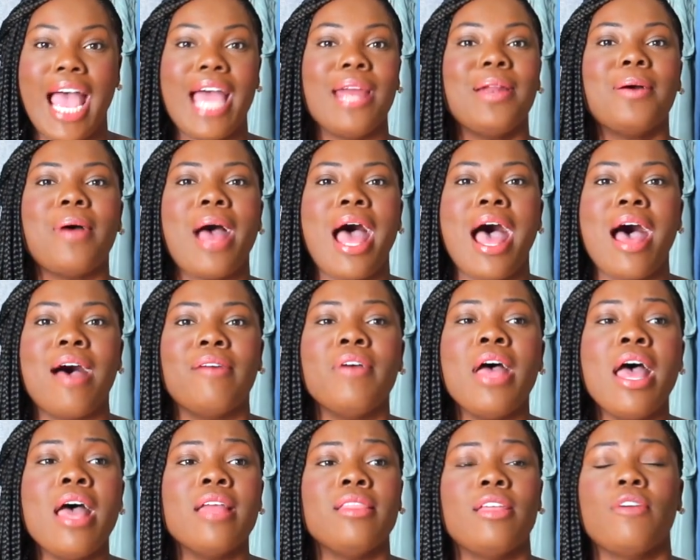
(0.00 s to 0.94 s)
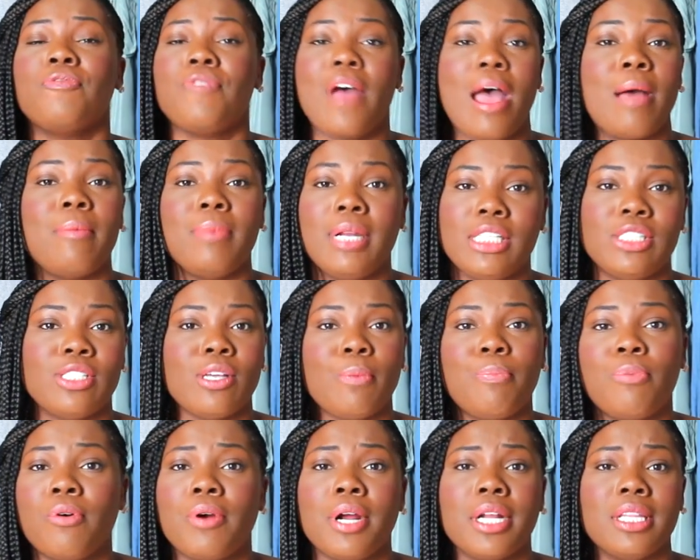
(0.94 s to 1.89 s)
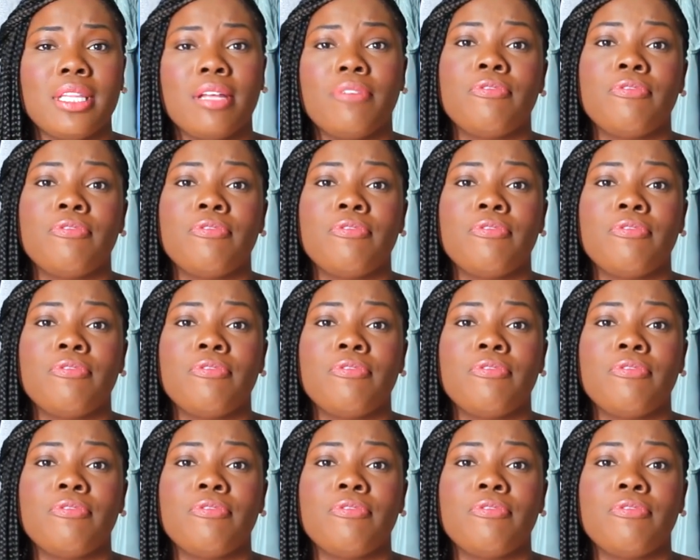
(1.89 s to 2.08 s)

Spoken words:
I don't have the family support,